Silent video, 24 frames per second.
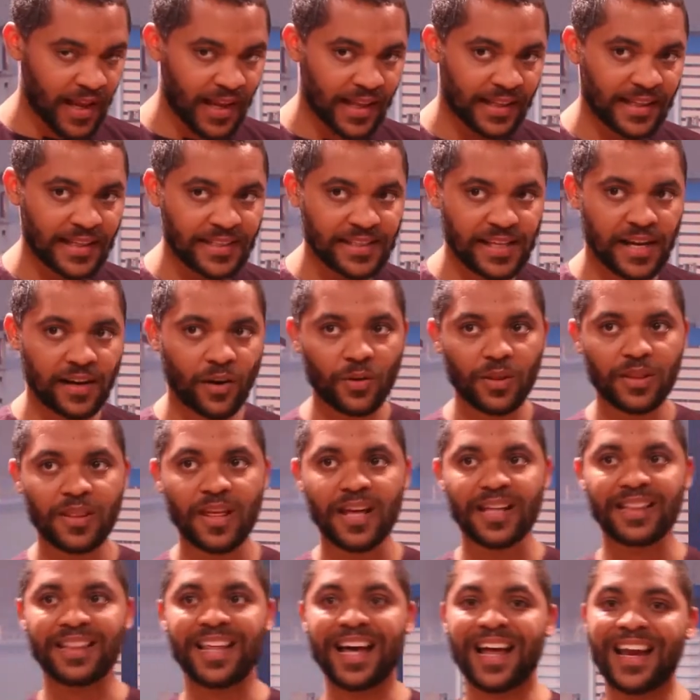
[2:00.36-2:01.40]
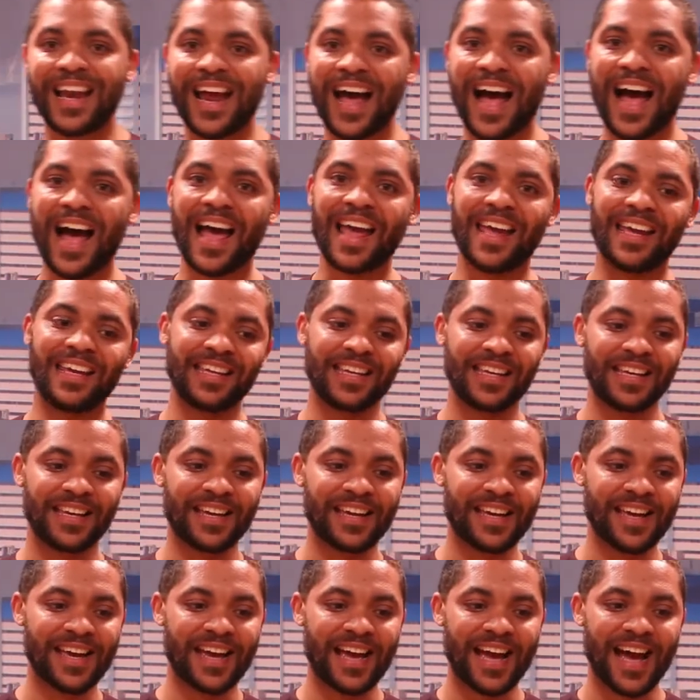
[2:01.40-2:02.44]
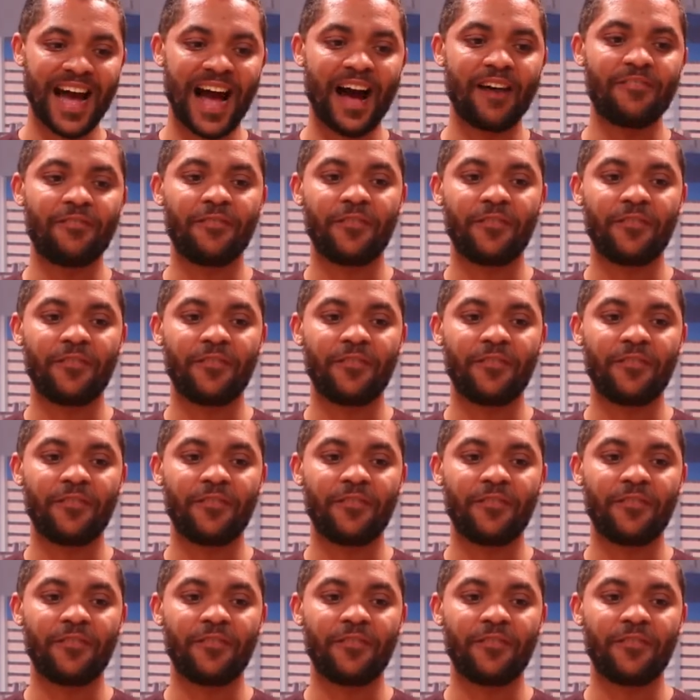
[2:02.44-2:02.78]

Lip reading: The second thing that I have